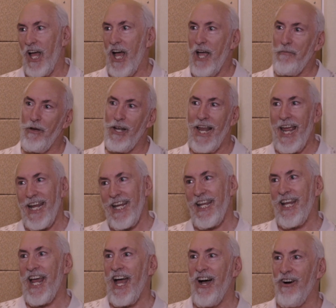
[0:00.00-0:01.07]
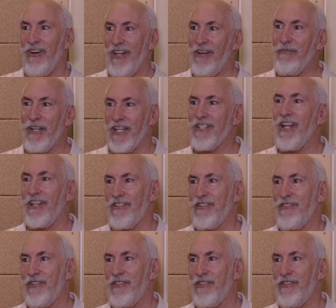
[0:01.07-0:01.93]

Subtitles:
I'm a lady now, because that's